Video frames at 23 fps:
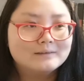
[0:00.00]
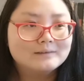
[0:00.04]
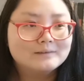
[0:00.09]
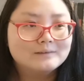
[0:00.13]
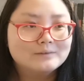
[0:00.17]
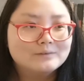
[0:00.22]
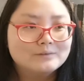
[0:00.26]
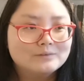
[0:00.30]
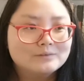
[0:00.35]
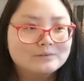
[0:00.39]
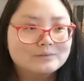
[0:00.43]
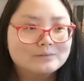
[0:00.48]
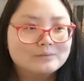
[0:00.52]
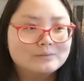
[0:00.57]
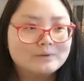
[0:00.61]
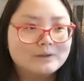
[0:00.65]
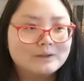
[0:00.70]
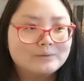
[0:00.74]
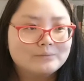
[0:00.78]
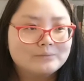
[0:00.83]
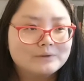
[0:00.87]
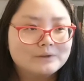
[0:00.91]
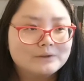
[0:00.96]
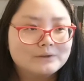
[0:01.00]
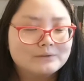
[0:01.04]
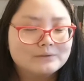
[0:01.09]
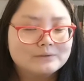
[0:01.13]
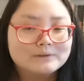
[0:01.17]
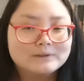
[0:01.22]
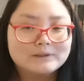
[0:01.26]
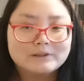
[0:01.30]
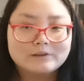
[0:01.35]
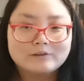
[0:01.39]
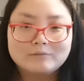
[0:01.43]
don't quite want to
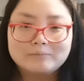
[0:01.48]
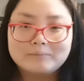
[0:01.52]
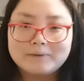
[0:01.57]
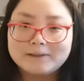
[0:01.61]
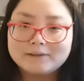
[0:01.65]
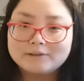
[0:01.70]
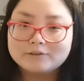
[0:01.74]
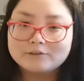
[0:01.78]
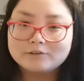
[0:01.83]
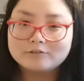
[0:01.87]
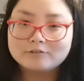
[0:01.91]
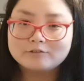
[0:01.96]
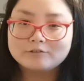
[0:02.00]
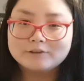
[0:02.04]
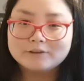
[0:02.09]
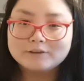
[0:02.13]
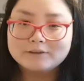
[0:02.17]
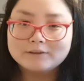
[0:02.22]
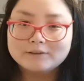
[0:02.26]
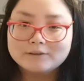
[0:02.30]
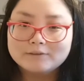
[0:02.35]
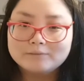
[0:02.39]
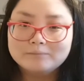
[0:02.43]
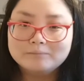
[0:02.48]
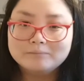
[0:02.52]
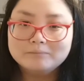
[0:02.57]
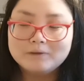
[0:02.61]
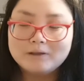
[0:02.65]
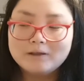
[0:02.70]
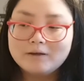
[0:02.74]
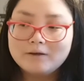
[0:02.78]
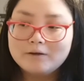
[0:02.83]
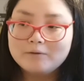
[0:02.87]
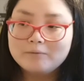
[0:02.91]
use the term magical realism,
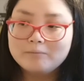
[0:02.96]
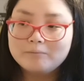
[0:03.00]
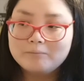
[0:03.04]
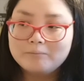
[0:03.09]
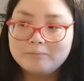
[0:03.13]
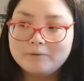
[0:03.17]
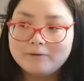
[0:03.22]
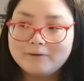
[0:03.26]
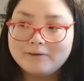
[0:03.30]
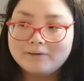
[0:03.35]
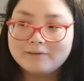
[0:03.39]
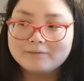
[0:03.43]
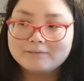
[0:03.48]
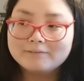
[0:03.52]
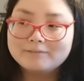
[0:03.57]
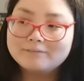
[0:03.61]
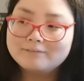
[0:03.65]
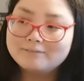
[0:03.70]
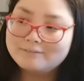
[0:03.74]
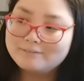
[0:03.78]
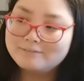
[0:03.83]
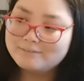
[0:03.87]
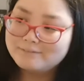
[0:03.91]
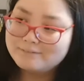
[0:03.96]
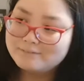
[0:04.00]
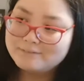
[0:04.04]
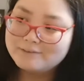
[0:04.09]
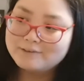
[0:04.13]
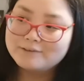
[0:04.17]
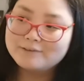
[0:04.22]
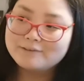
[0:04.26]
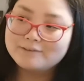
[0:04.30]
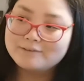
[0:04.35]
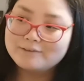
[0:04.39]
but
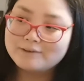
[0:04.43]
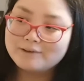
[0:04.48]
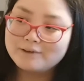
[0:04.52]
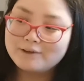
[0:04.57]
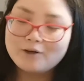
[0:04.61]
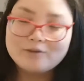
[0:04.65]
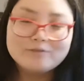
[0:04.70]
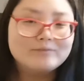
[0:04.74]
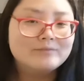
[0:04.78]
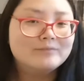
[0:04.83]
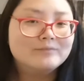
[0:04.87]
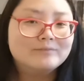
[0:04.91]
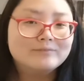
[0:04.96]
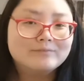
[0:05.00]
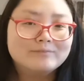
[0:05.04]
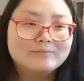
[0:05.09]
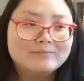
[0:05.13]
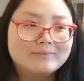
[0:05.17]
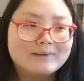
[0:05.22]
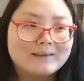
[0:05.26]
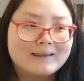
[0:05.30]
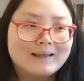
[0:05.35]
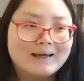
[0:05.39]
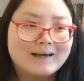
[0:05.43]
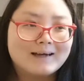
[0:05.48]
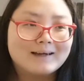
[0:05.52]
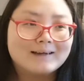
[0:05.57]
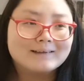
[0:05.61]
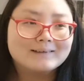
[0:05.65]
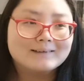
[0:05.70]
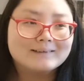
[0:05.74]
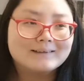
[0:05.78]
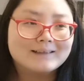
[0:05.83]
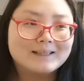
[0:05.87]
of that
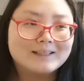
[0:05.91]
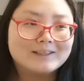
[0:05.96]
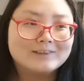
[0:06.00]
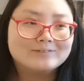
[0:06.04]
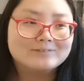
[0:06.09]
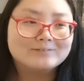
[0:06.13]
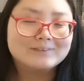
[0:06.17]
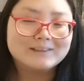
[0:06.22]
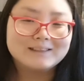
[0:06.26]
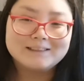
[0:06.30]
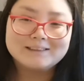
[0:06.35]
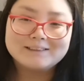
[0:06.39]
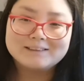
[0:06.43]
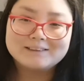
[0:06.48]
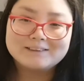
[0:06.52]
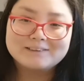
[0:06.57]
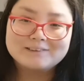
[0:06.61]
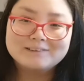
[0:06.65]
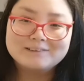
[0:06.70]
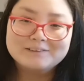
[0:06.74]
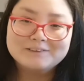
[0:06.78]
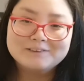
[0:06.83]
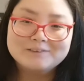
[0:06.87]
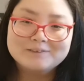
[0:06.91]
kind of nature.